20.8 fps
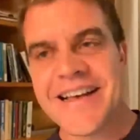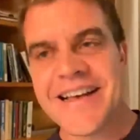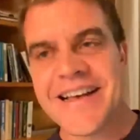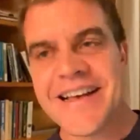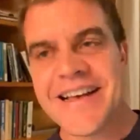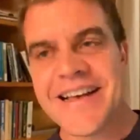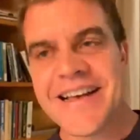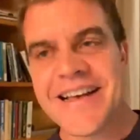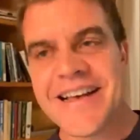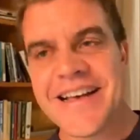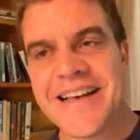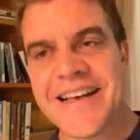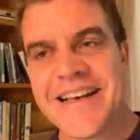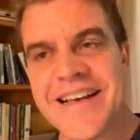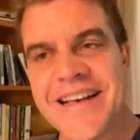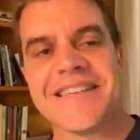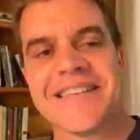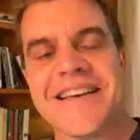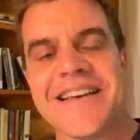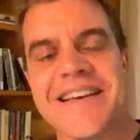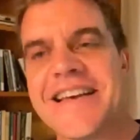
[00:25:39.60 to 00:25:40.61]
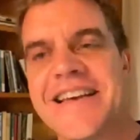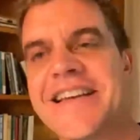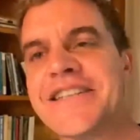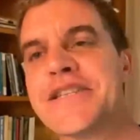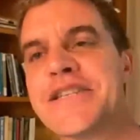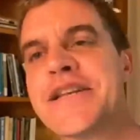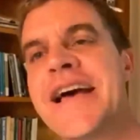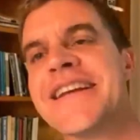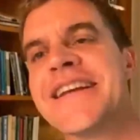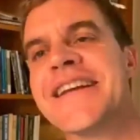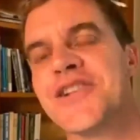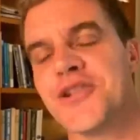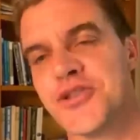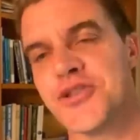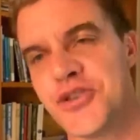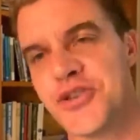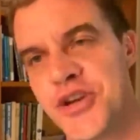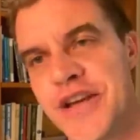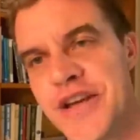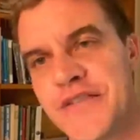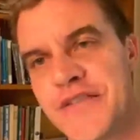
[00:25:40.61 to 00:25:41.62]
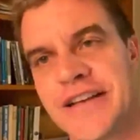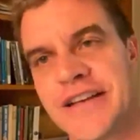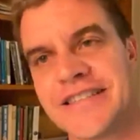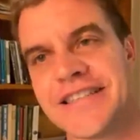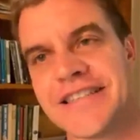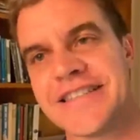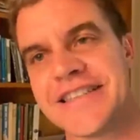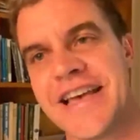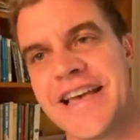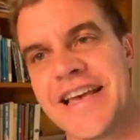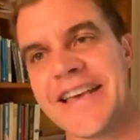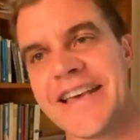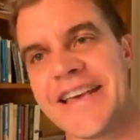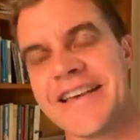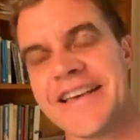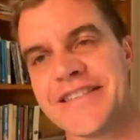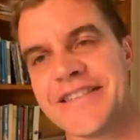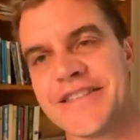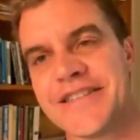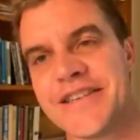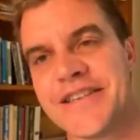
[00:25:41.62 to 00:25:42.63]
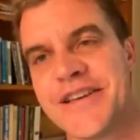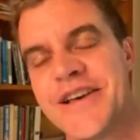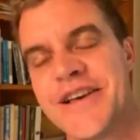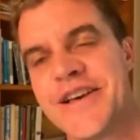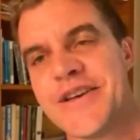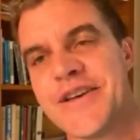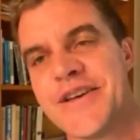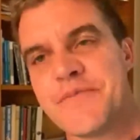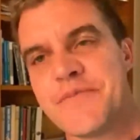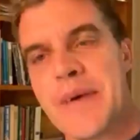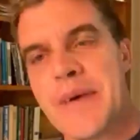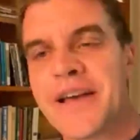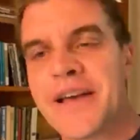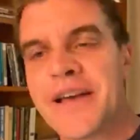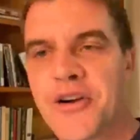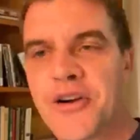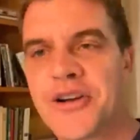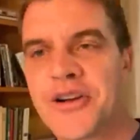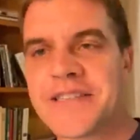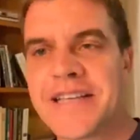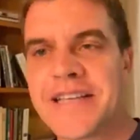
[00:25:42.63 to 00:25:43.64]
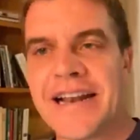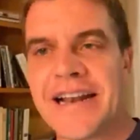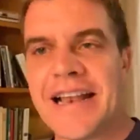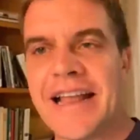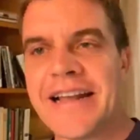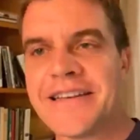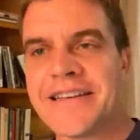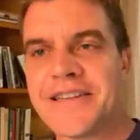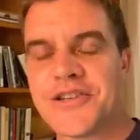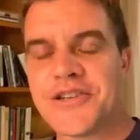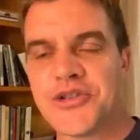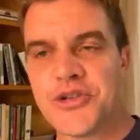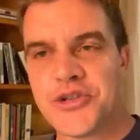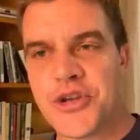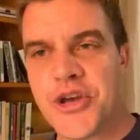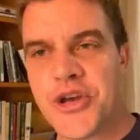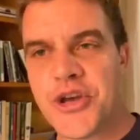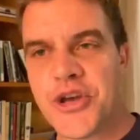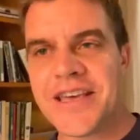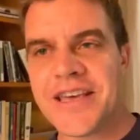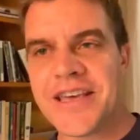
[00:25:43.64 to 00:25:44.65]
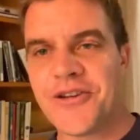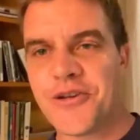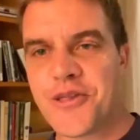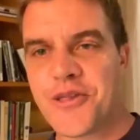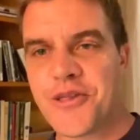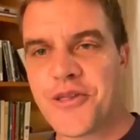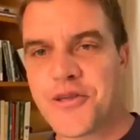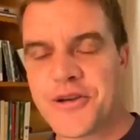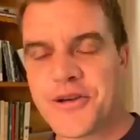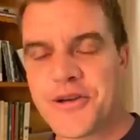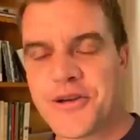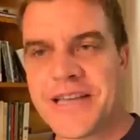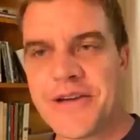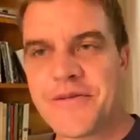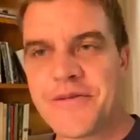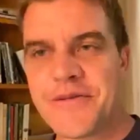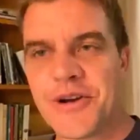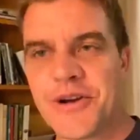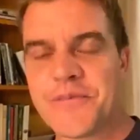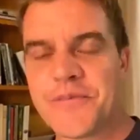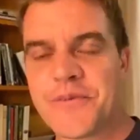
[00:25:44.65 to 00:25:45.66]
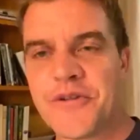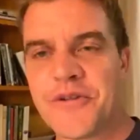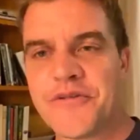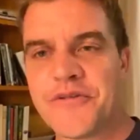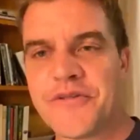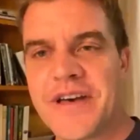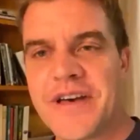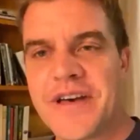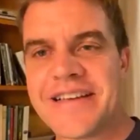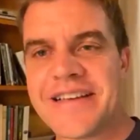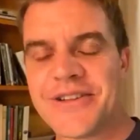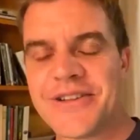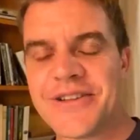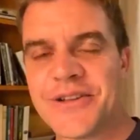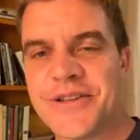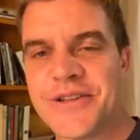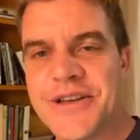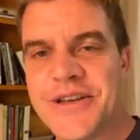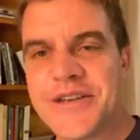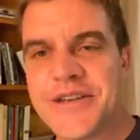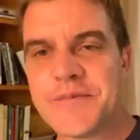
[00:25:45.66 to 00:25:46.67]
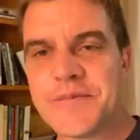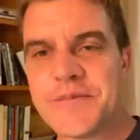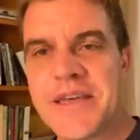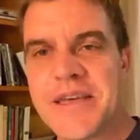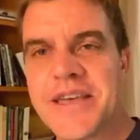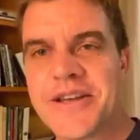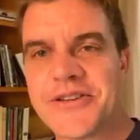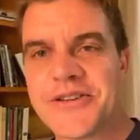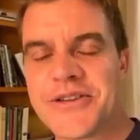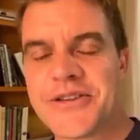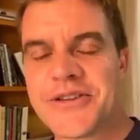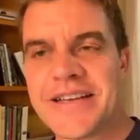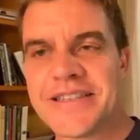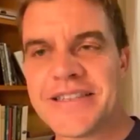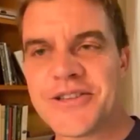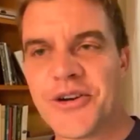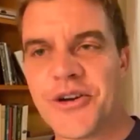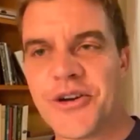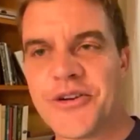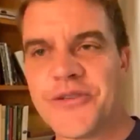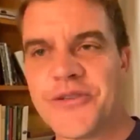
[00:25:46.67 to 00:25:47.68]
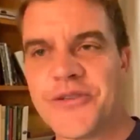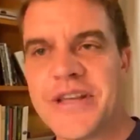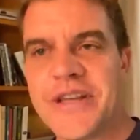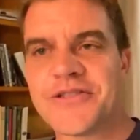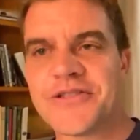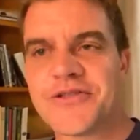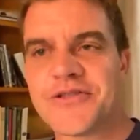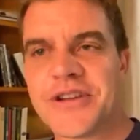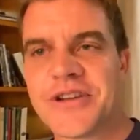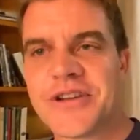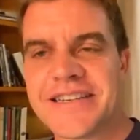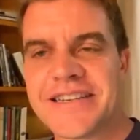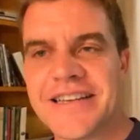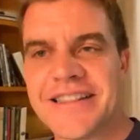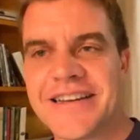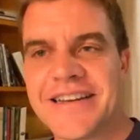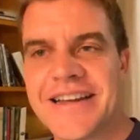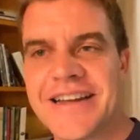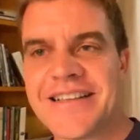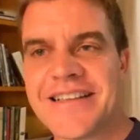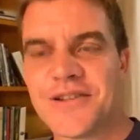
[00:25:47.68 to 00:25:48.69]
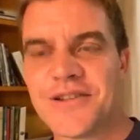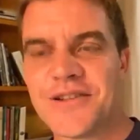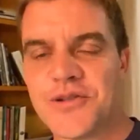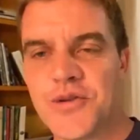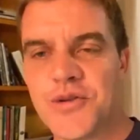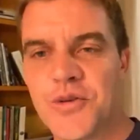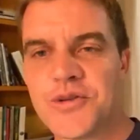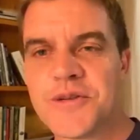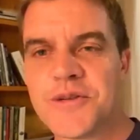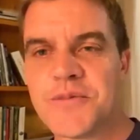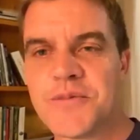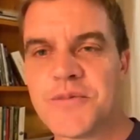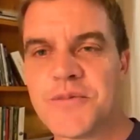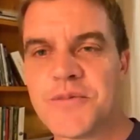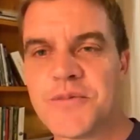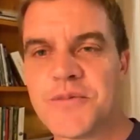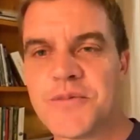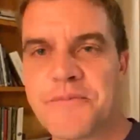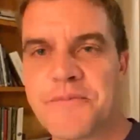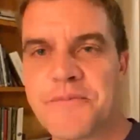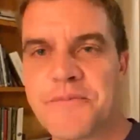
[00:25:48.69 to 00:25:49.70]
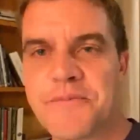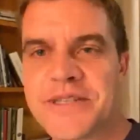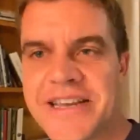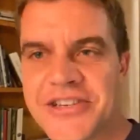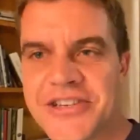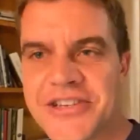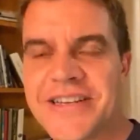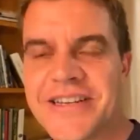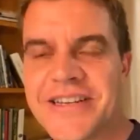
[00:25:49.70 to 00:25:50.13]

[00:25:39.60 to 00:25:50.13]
This international journey of ours is taking us back across the Atlantic to Turkey on Thursday. We've got Prof. Faisal speaking to us on reconstructing the nasal dorsum after hump resection.